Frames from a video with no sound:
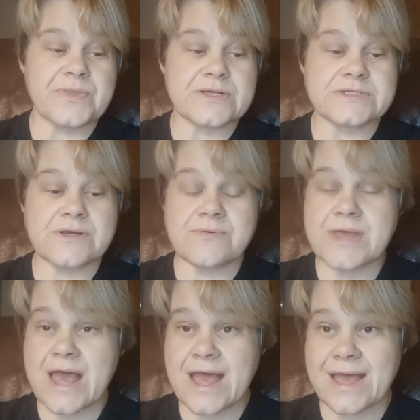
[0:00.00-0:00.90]
So
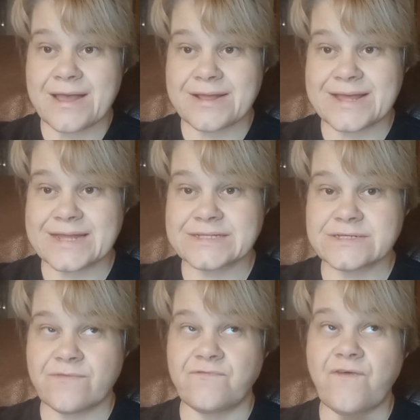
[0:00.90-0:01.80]
yeah, and
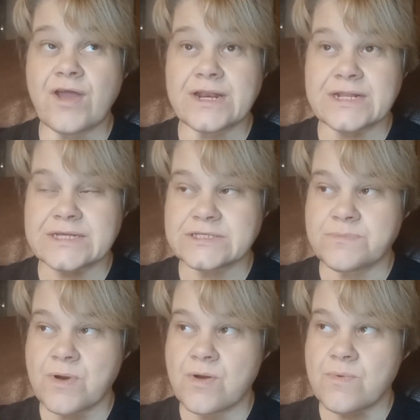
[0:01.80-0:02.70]
finally
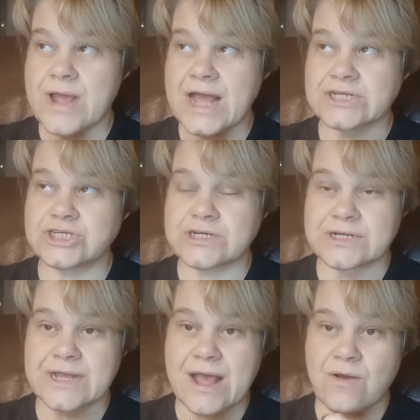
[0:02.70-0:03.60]
tomorrow we're actually
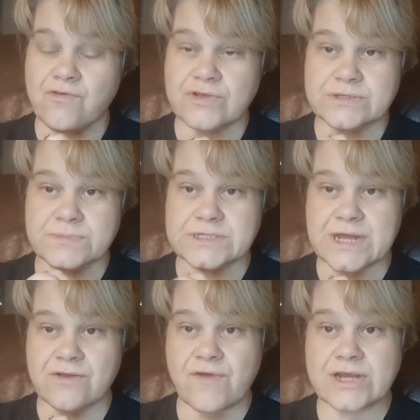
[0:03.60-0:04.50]
going to get our Christmas
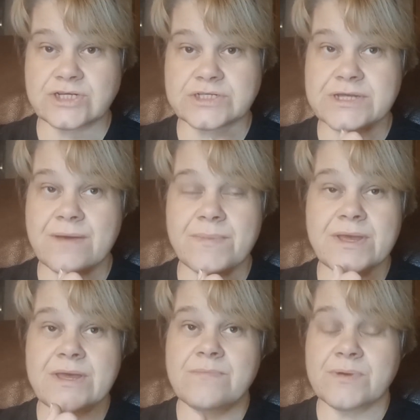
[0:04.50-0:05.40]
decorations up,
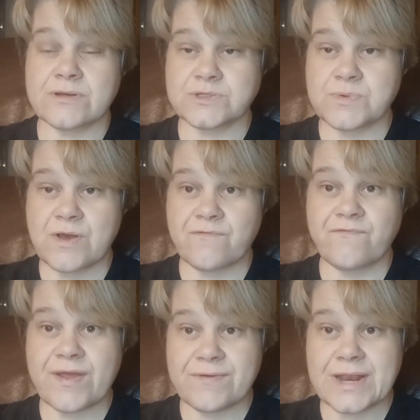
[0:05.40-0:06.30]
because we are
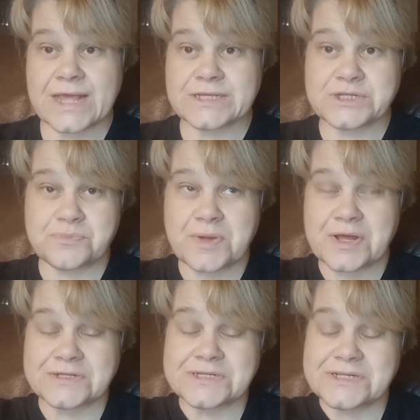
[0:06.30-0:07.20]
very late to the
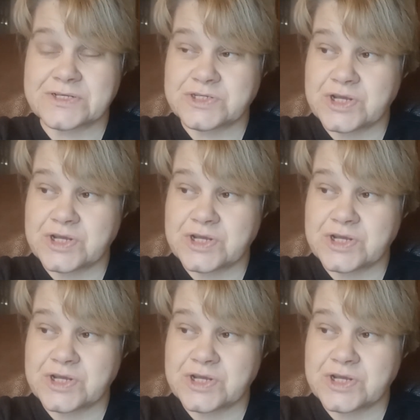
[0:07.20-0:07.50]
party this